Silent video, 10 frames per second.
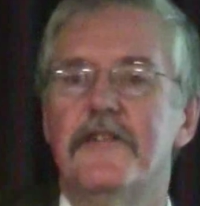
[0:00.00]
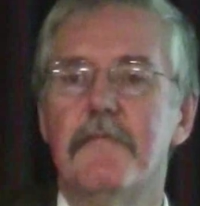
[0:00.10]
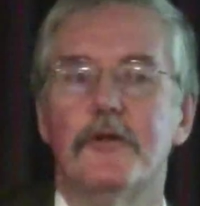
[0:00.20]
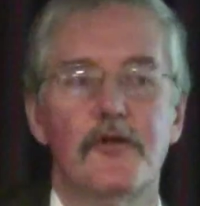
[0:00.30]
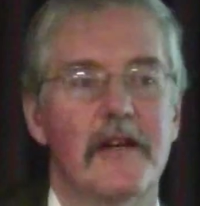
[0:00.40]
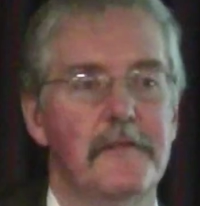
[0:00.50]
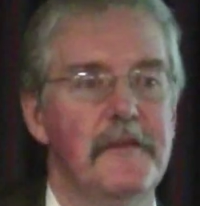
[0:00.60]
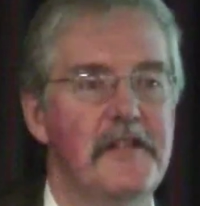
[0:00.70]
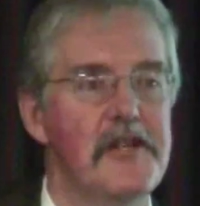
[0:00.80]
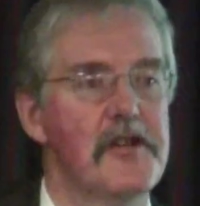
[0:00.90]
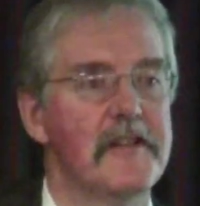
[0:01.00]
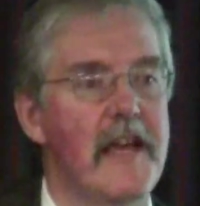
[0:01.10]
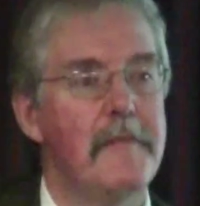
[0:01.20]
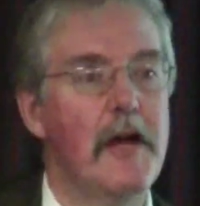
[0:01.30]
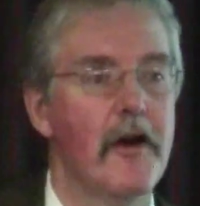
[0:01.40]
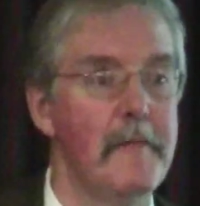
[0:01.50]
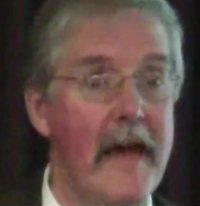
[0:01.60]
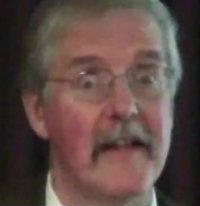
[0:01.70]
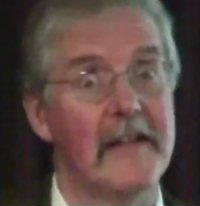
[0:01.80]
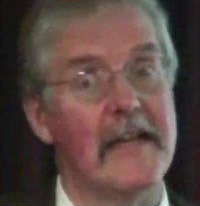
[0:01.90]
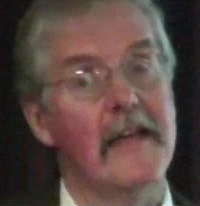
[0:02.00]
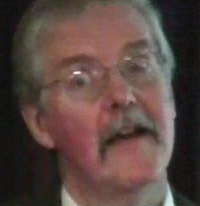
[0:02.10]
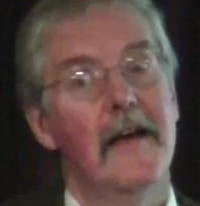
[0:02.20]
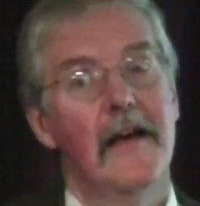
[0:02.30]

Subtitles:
simple transpositions can be automatically,